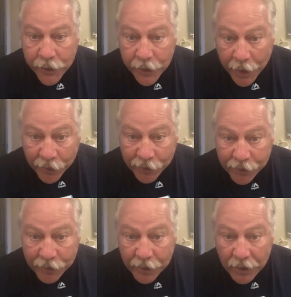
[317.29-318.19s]

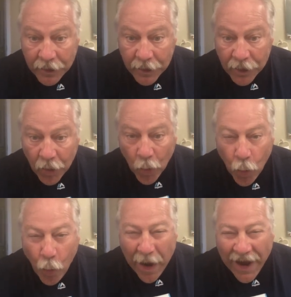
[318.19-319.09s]
Yes,
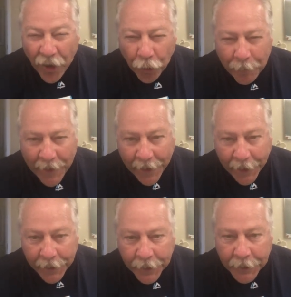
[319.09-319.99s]
Wild
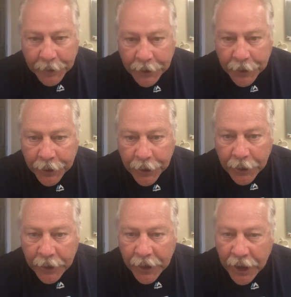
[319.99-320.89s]
Man.
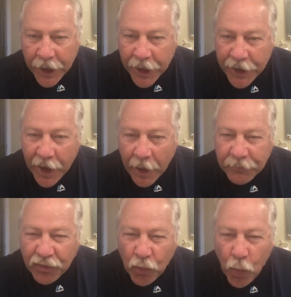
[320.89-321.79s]
Now
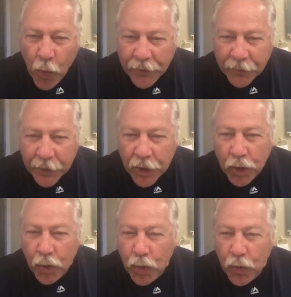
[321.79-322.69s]
I'm just wondering
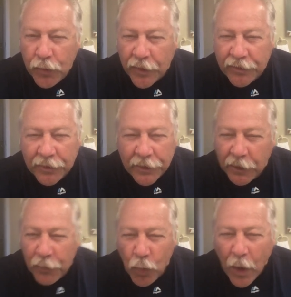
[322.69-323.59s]
who this
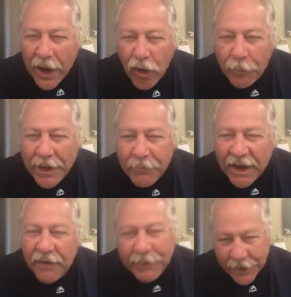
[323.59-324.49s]
little wild man
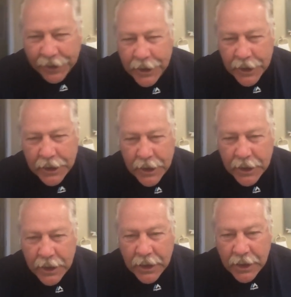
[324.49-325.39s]
might have been.
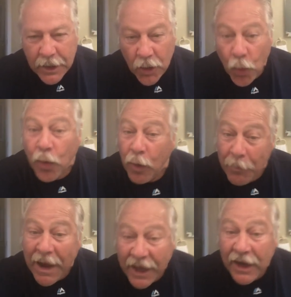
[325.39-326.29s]

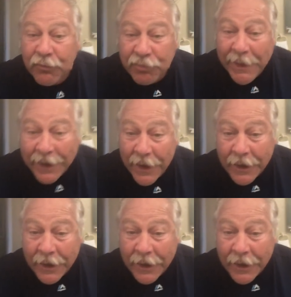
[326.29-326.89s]
Well, by God, it was me.